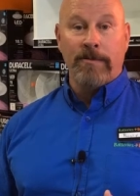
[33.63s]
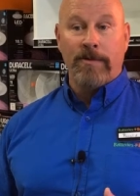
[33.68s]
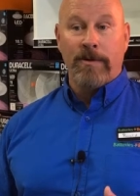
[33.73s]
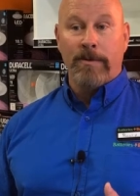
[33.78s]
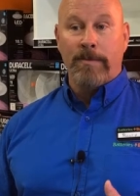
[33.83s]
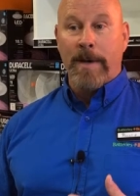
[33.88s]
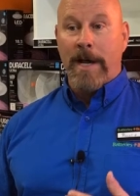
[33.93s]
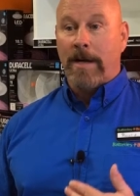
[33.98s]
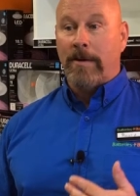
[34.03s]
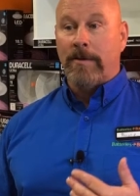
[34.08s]
your
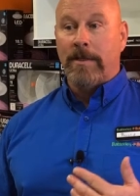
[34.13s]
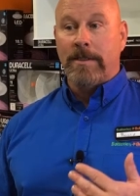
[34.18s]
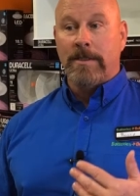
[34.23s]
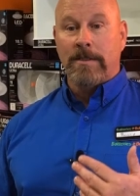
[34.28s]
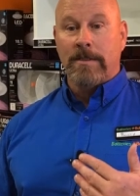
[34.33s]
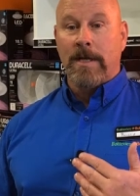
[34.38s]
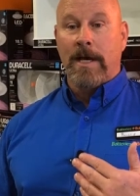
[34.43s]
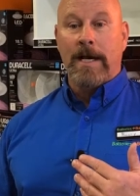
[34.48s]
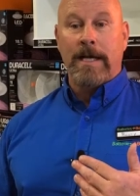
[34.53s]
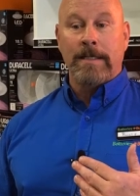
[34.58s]
battery's
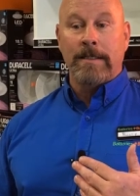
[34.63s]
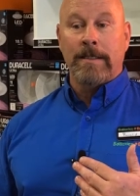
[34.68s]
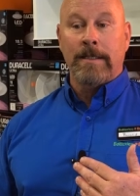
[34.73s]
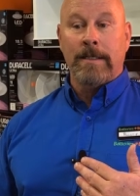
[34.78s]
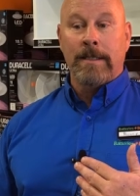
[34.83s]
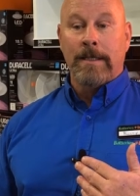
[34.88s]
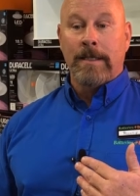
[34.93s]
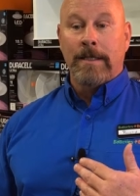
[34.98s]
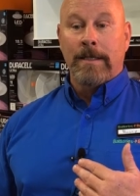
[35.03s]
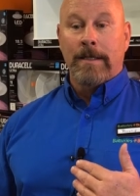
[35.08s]
not
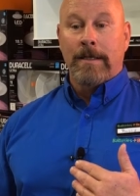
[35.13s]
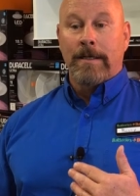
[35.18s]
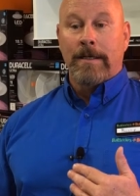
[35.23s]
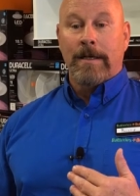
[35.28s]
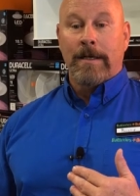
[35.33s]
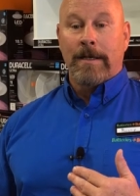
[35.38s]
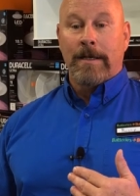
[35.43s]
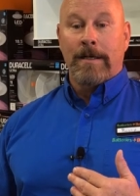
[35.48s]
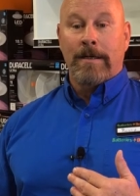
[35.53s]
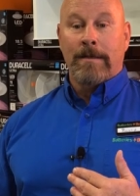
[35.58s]

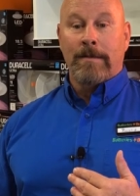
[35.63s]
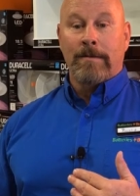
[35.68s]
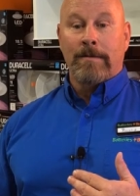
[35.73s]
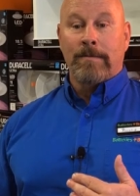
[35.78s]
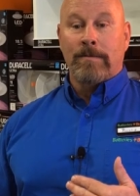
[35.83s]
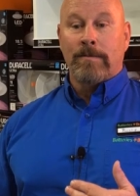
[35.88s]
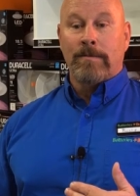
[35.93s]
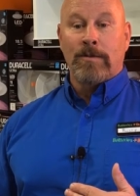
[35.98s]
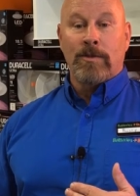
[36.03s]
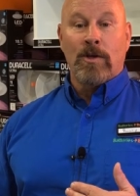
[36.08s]

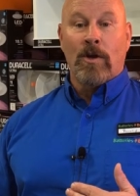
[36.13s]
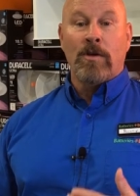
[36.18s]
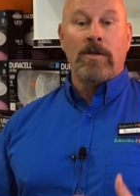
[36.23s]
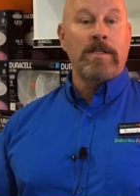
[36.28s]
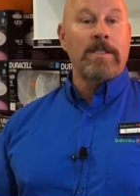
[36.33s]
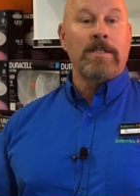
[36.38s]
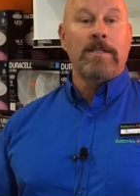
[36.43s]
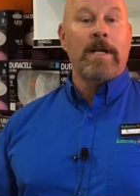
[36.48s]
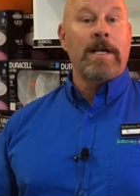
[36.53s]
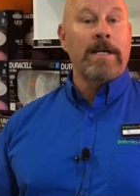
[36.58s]

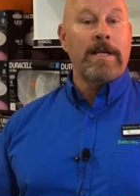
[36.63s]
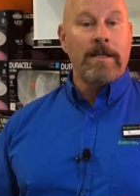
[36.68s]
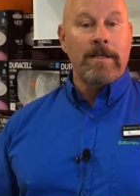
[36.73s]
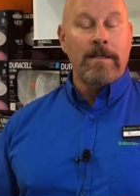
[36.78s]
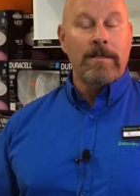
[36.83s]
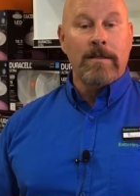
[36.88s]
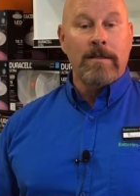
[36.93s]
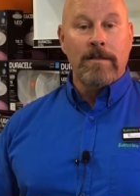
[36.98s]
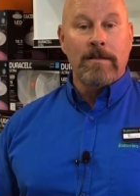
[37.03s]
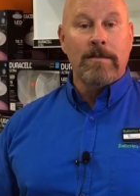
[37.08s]
charging like it
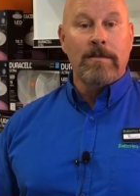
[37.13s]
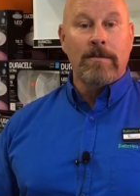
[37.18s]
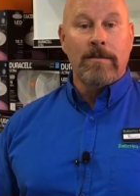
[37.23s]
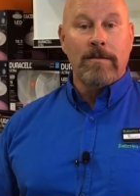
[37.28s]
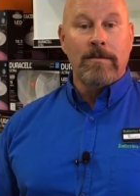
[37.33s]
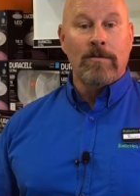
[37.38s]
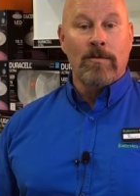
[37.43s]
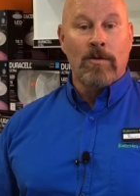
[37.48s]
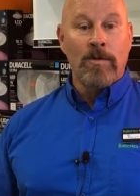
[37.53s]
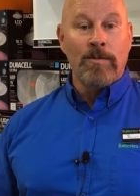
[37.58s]

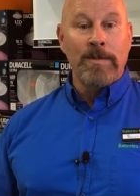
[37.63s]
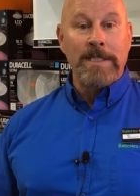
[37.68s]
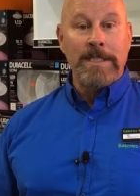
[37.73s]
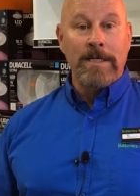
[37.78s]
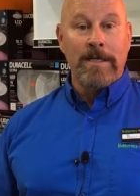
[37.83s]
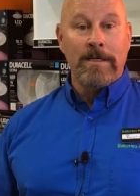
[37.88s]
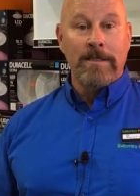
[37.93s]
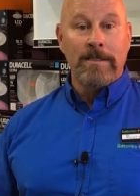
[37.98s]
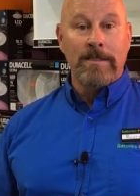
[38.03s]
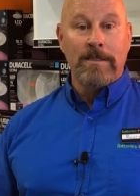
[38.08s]
normally
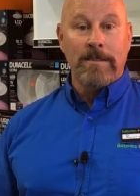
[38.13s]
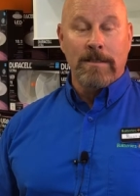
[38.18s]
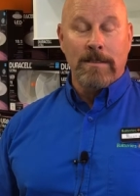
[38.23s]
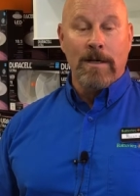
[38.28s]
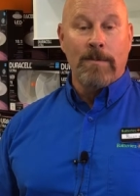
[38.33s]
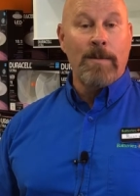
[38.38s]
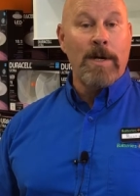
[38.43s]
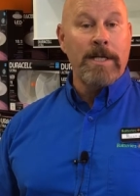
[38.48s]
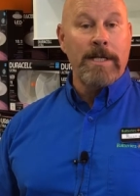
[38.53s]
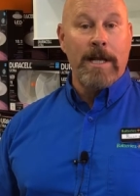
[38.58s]
does.
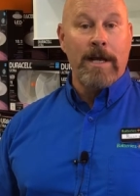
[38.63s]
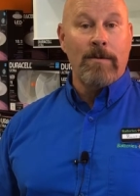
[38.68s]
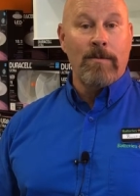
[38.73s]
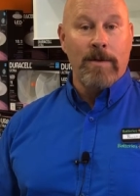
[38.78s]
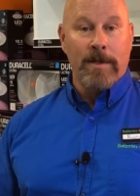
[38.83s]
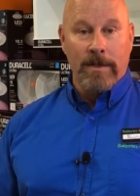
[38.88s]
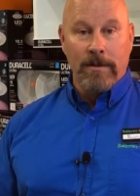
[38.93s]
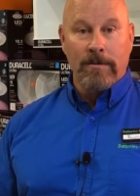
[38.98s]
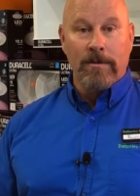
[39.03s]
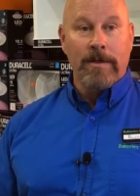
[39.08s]
Come on down, we
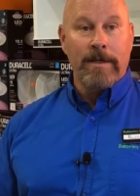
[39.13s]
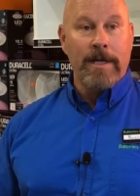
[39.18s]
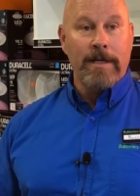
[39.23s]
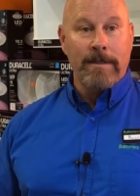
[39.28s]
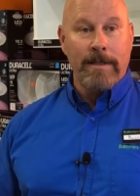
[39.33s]
can look at